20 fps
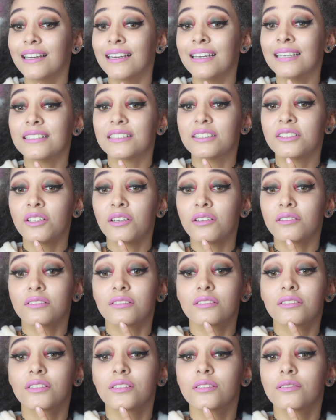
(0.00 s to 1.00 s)
It's
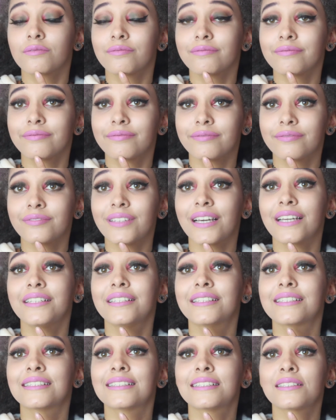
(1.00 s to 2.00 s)
not, like you
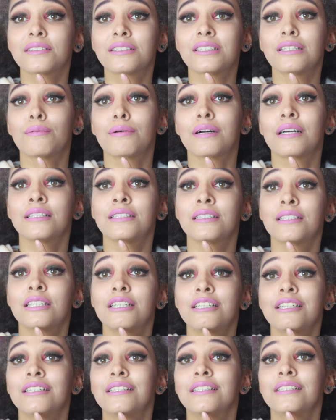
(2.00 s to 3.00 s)
can still see my
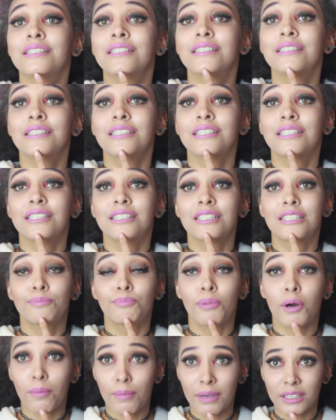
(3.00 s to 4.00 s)

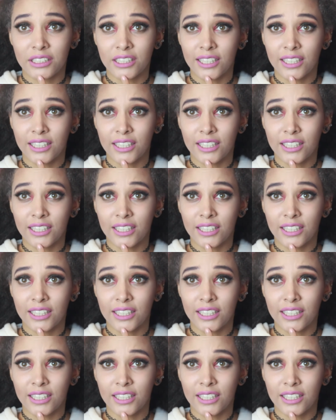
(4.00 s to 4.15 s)
spot my